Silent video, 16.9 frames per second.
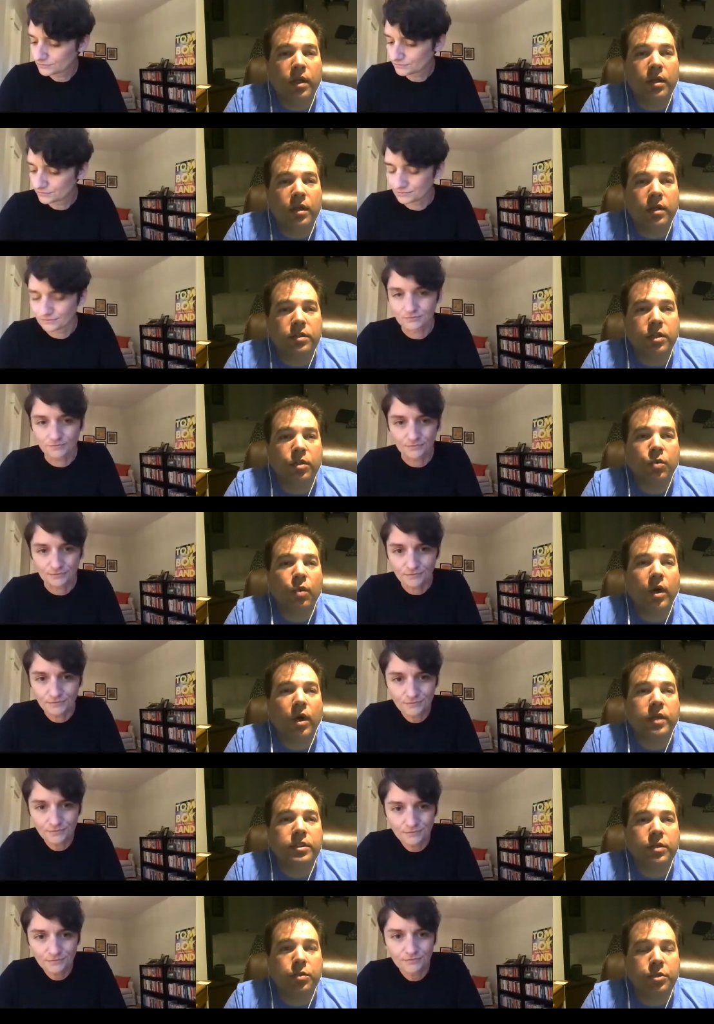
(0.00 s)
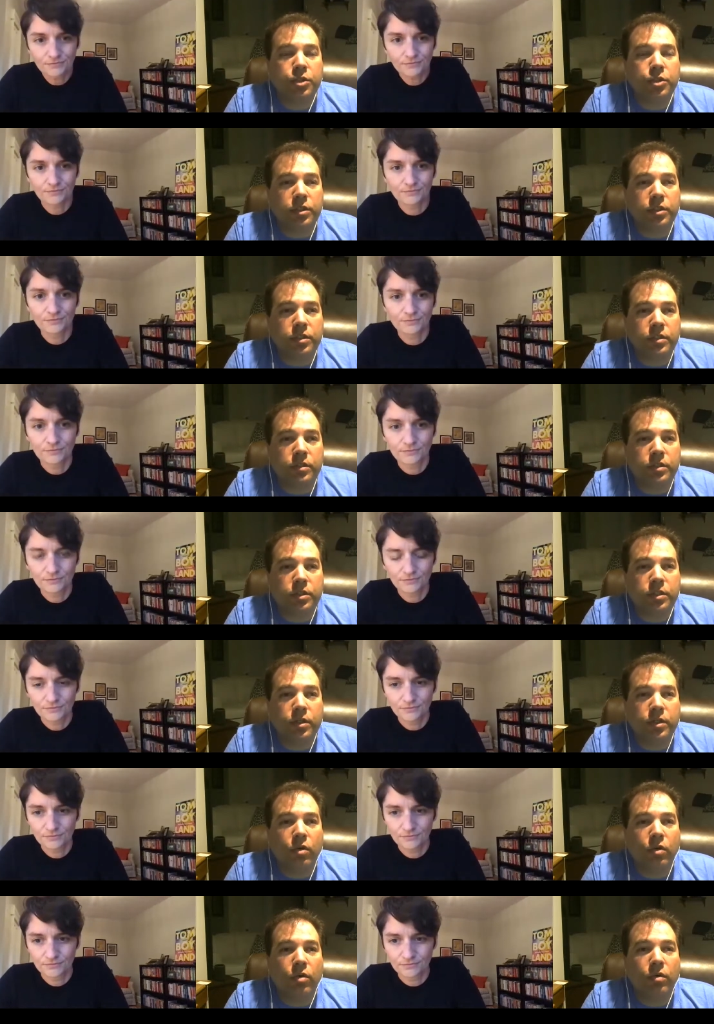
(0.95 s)
Speaker 1: because mm-hmm. otherwise it was just
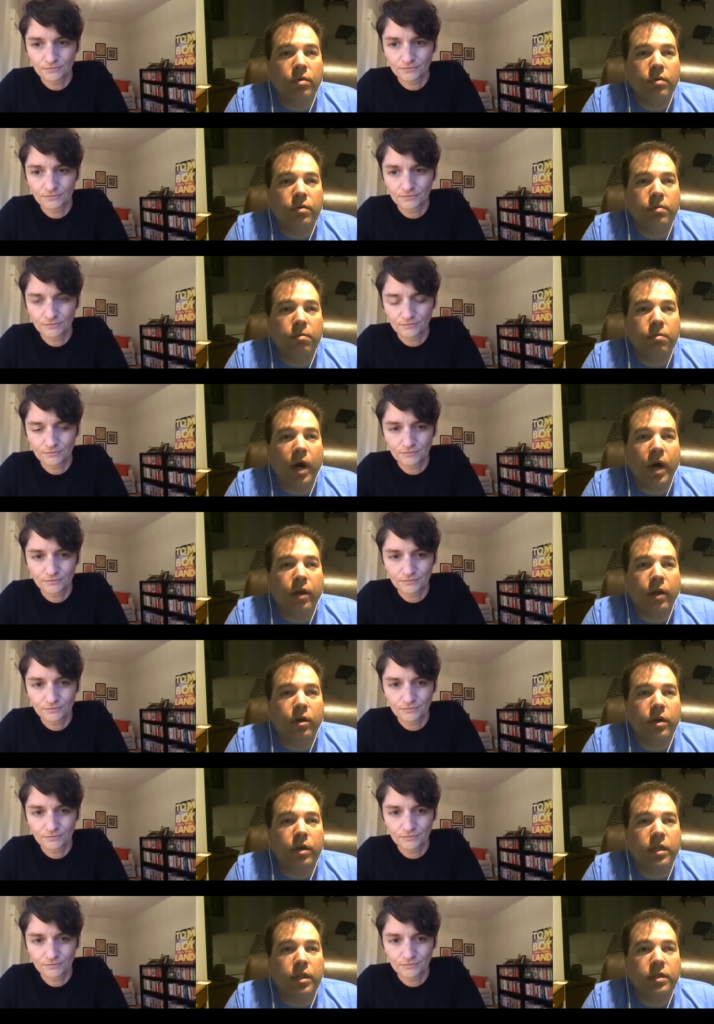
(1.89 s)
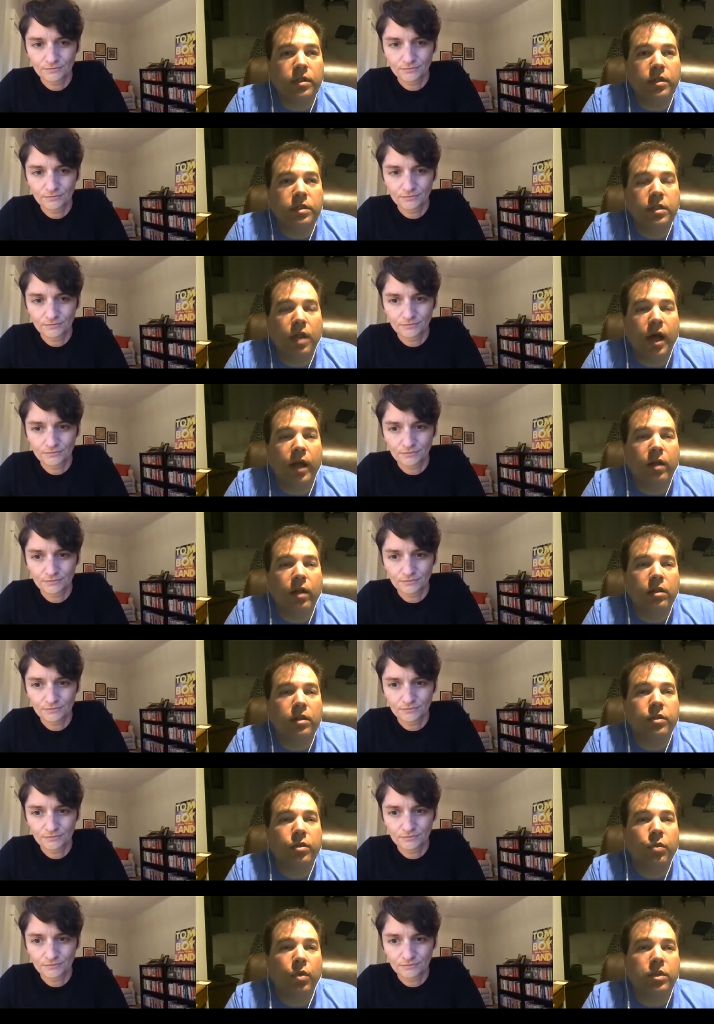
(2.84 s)
still mired in
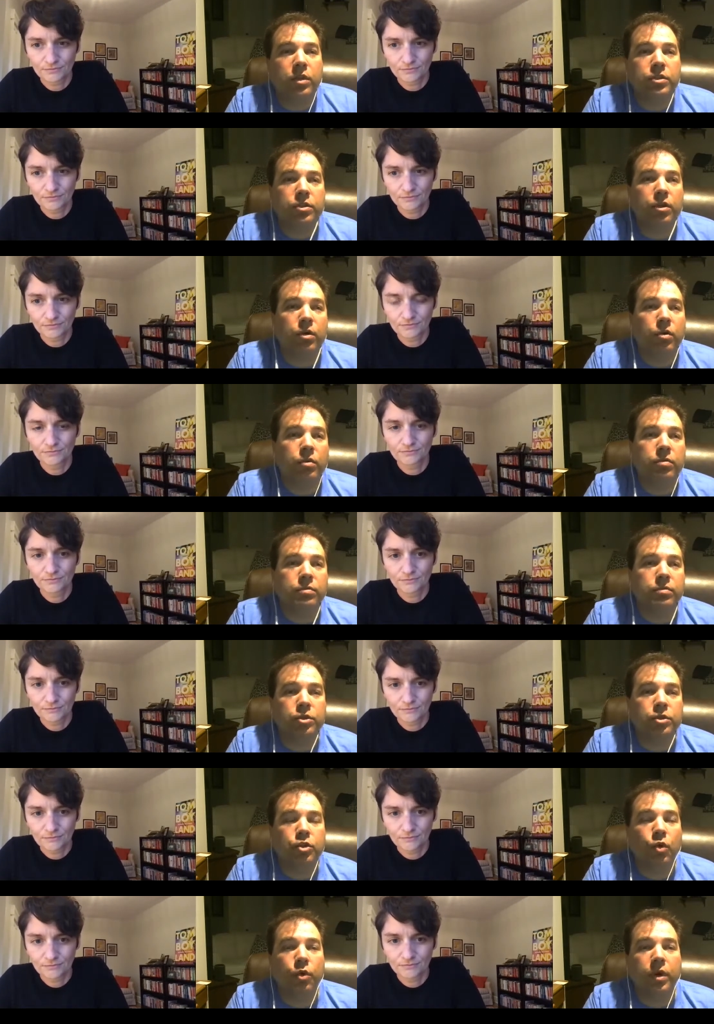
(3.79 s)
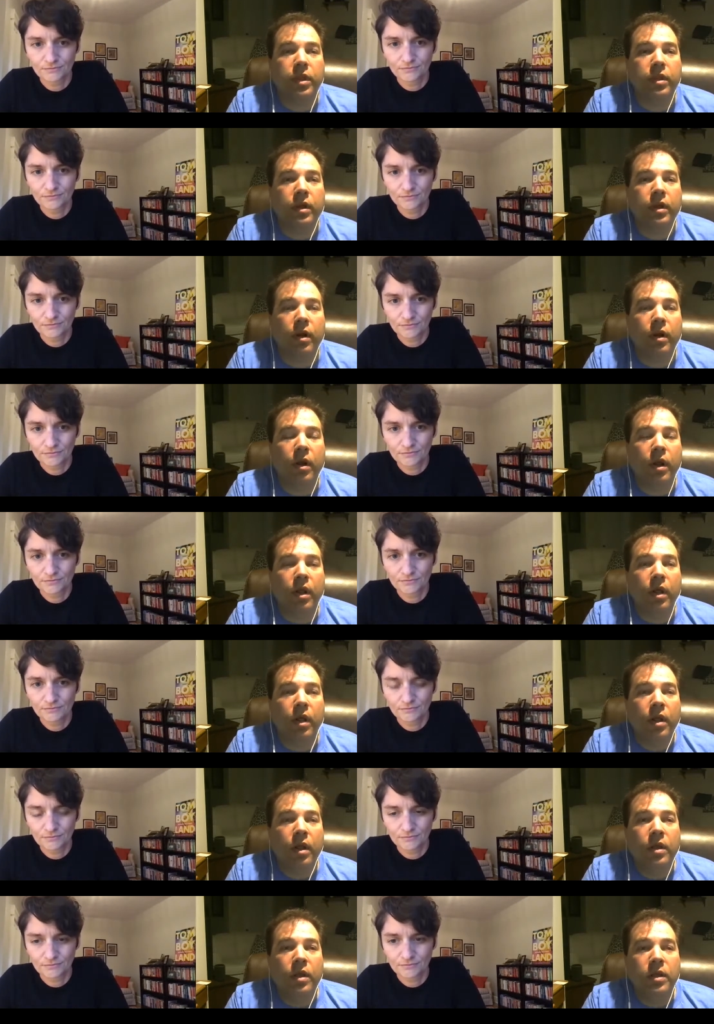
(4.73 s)
denial and there was no story there
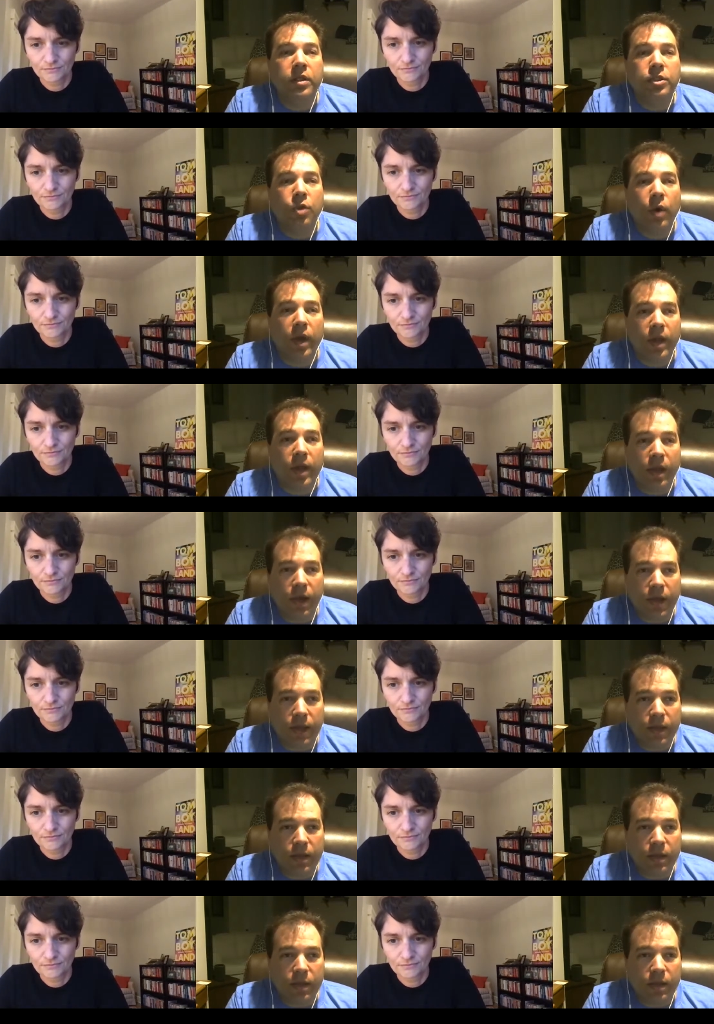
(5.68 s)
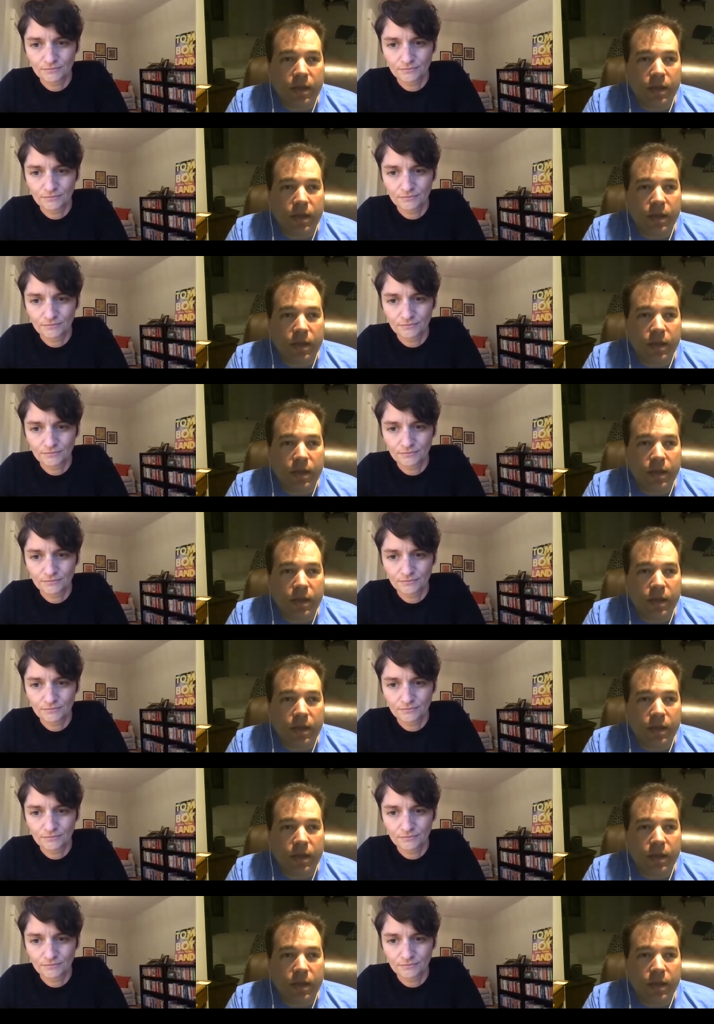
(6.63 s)
so I, I